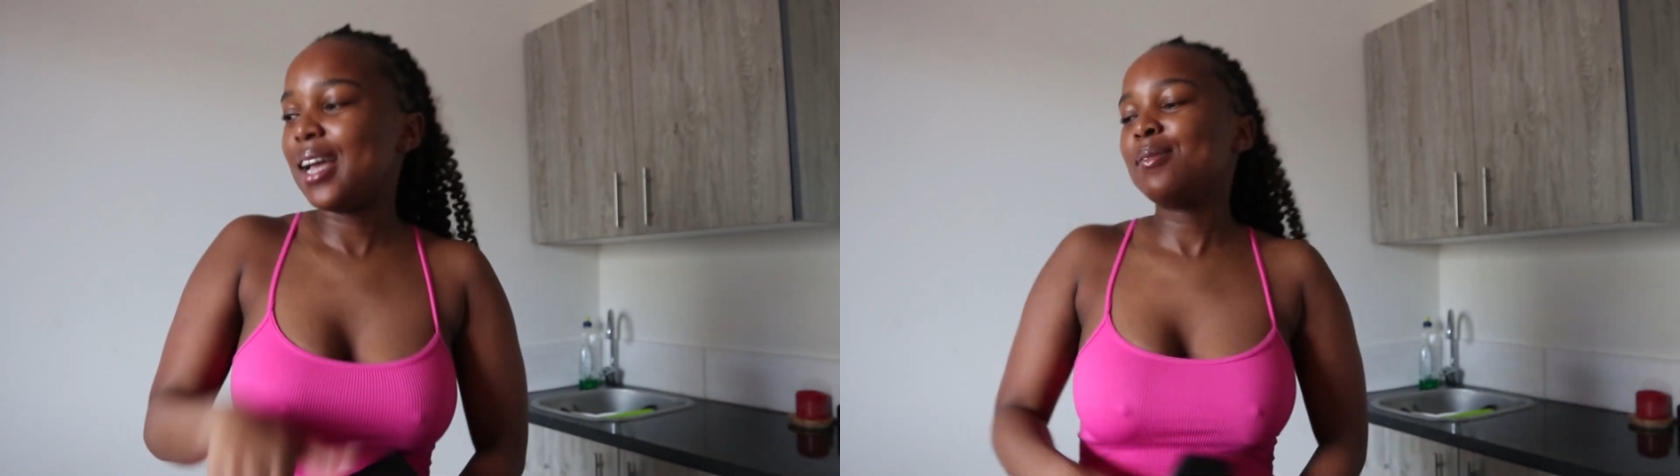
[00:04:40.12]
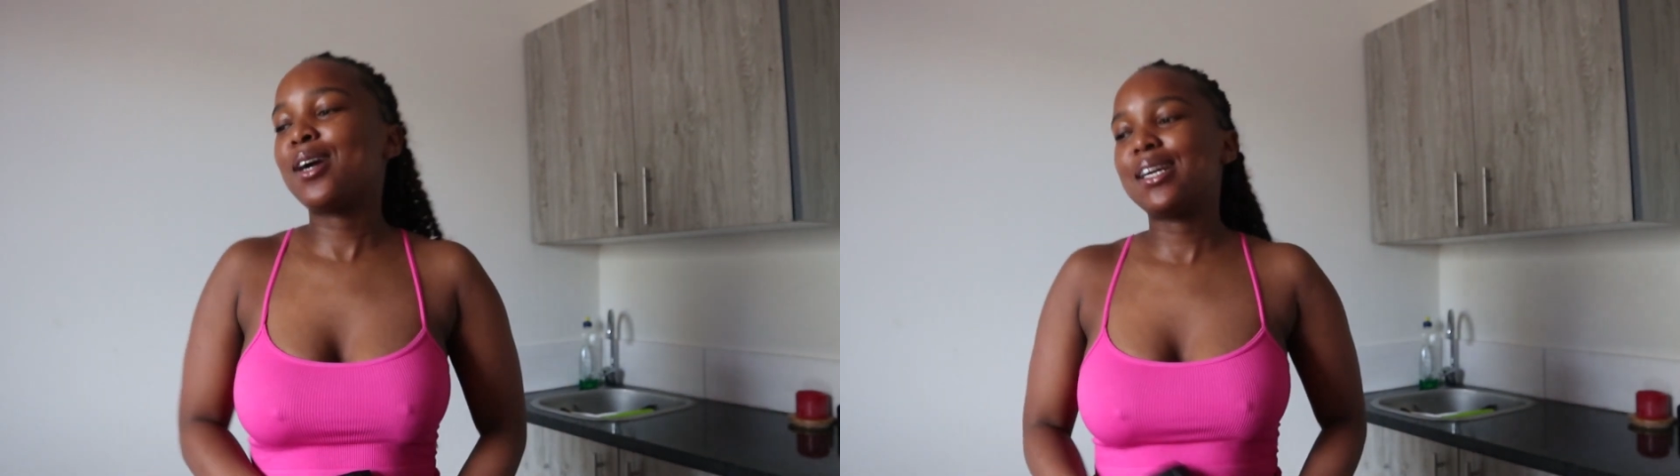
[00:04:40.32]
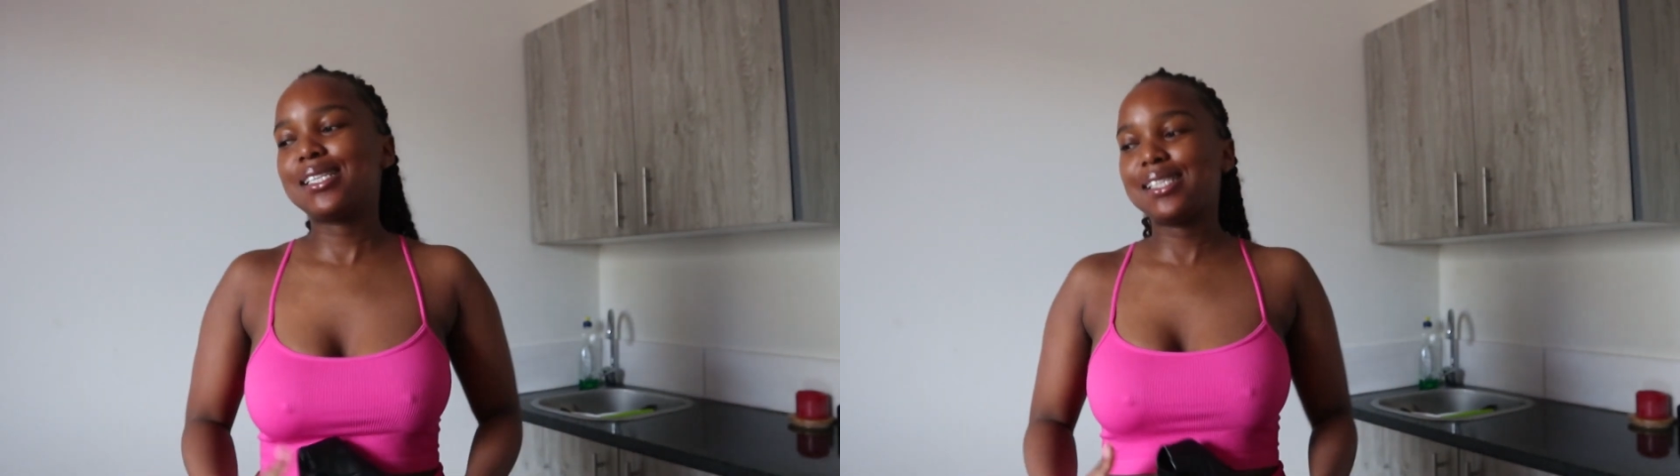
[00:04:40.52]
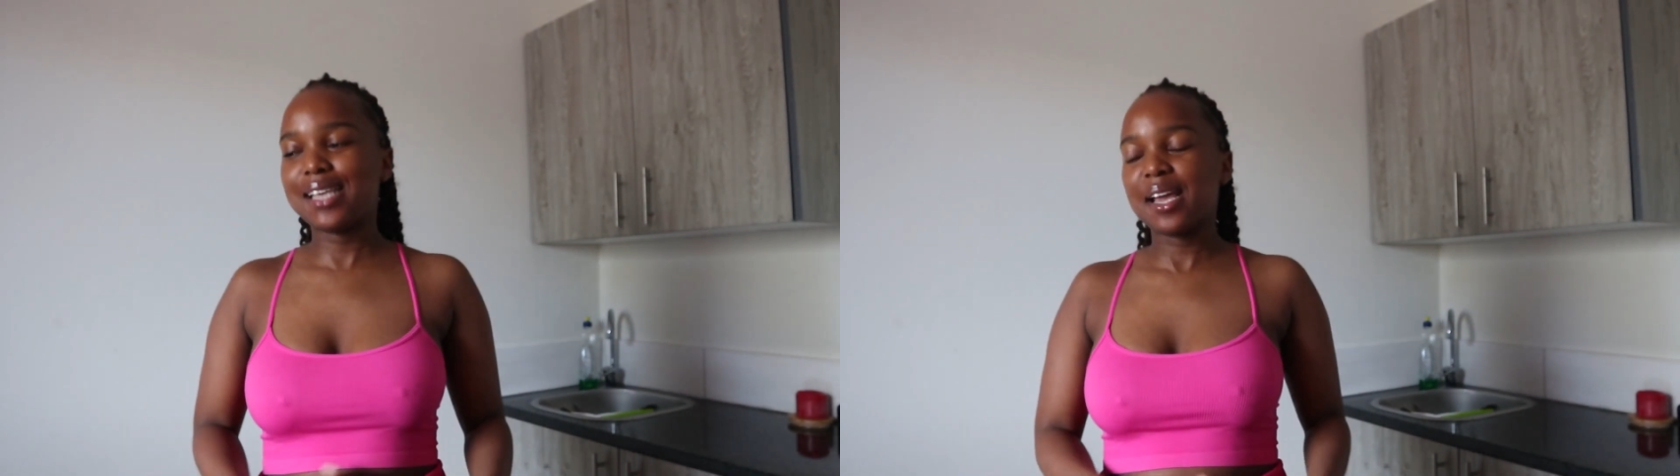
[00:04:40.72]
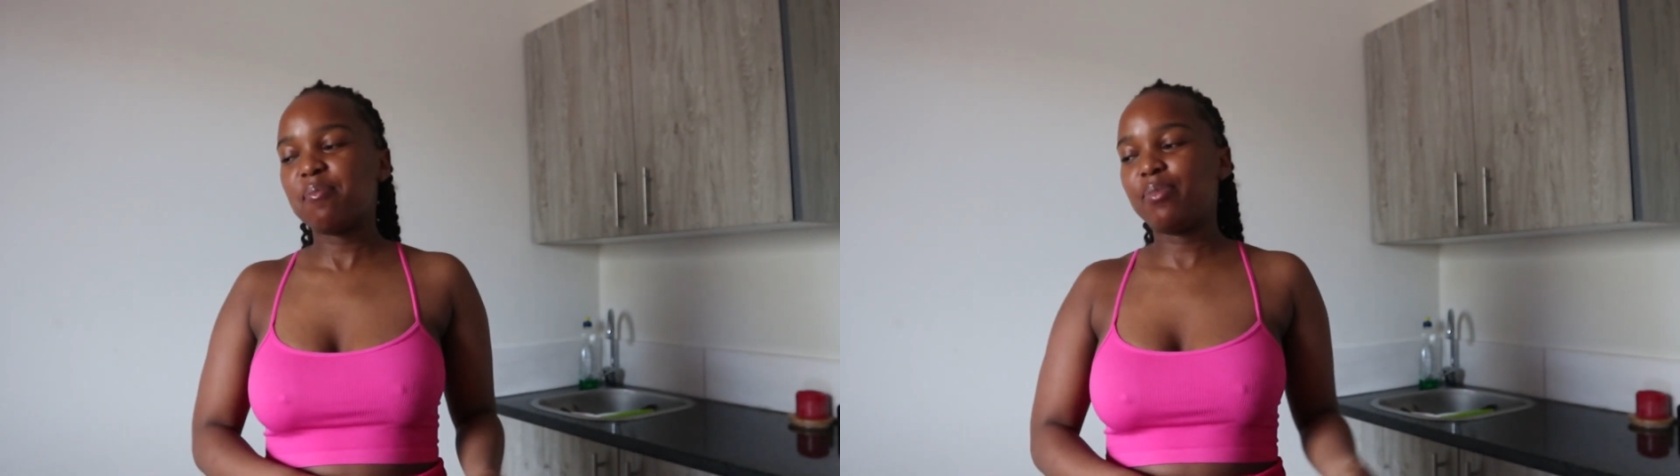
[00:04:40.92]
not gonna
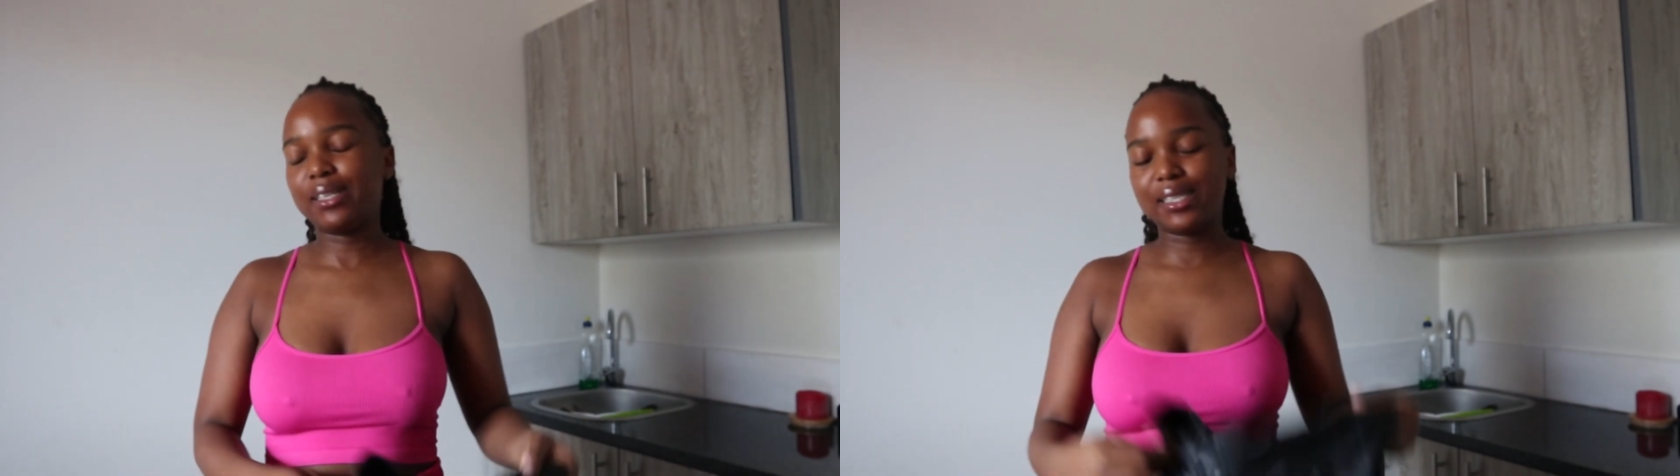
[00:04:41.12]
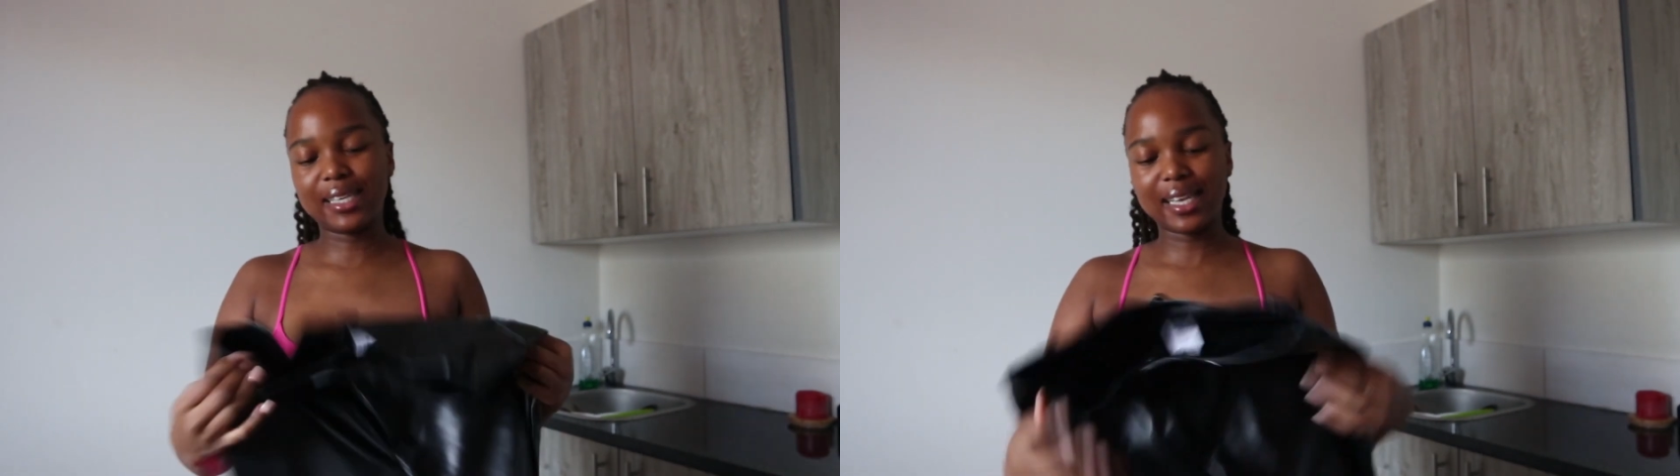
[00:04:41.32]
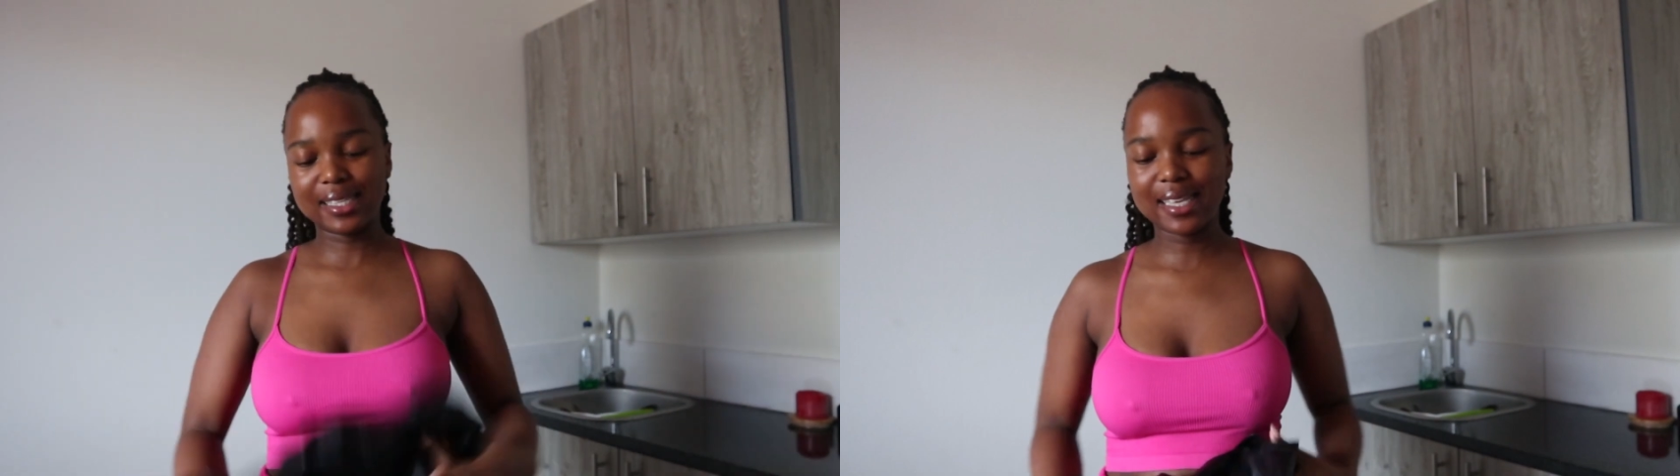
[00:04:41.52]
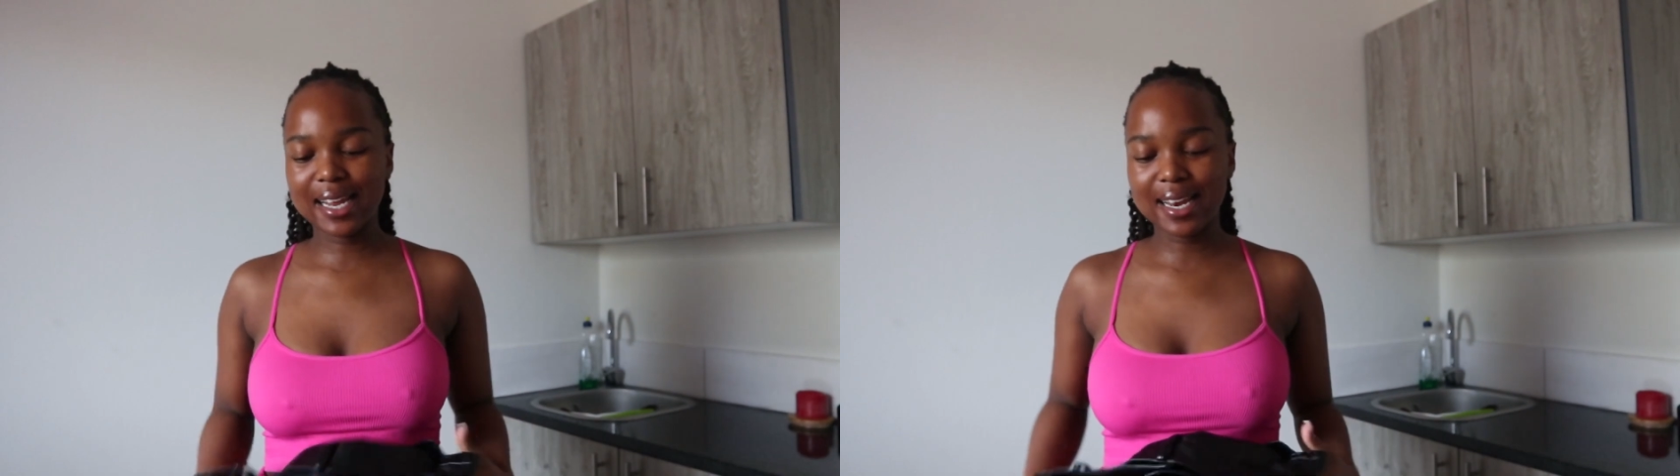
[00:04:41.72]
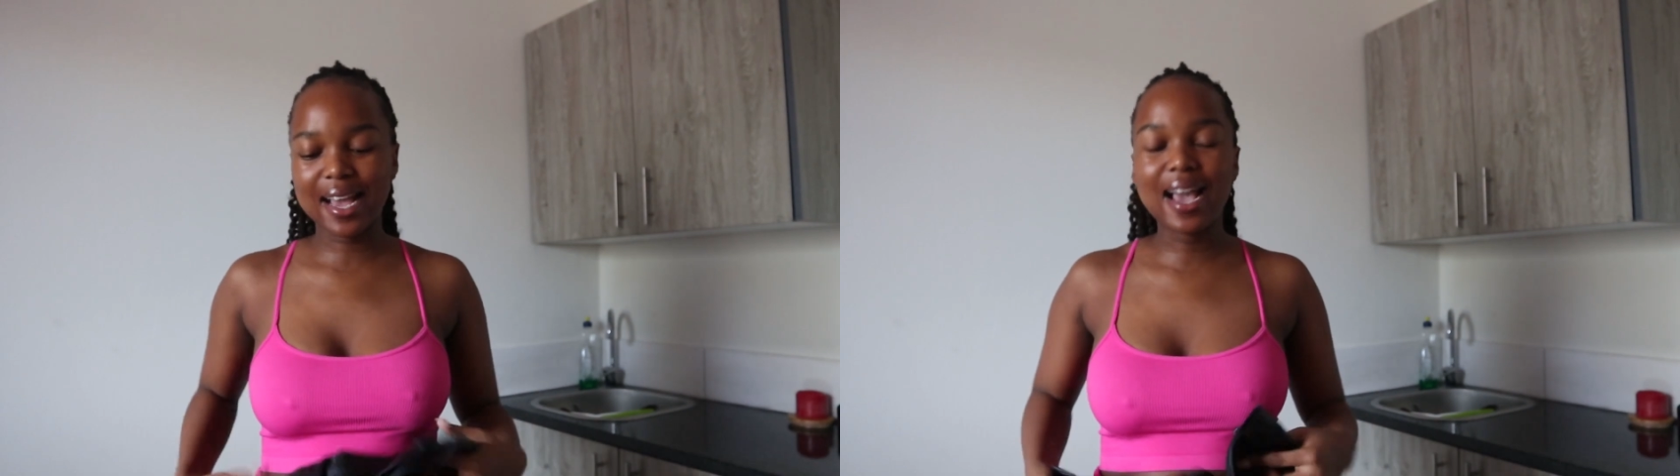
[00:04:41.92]
say, but
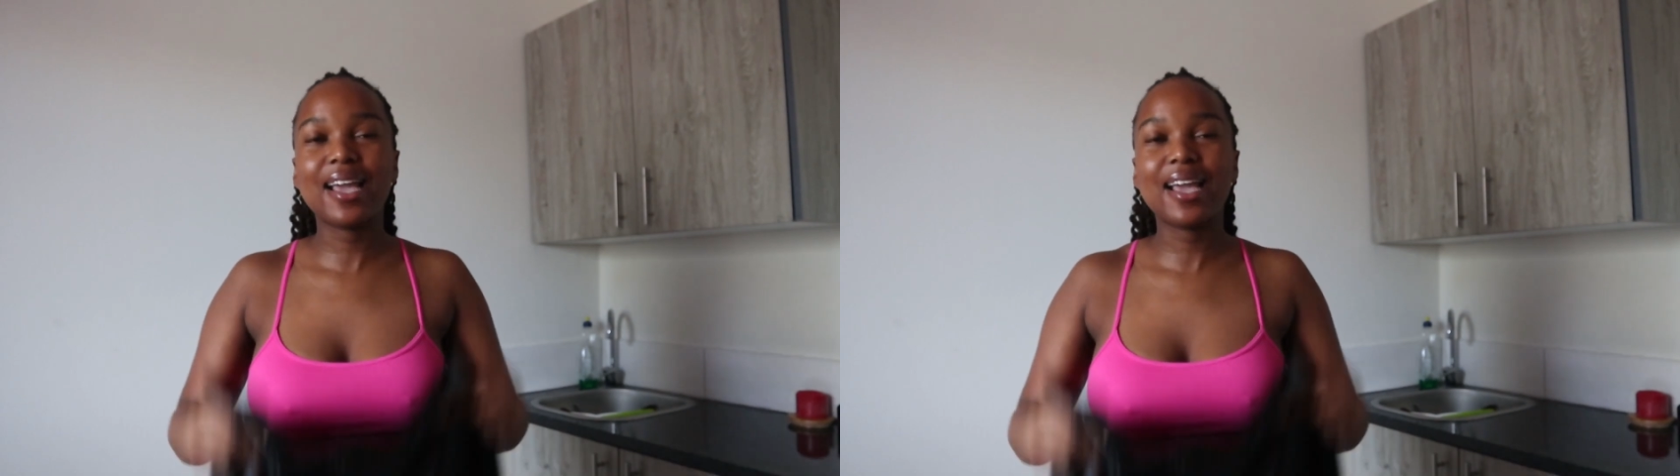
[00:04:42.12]
Gesana,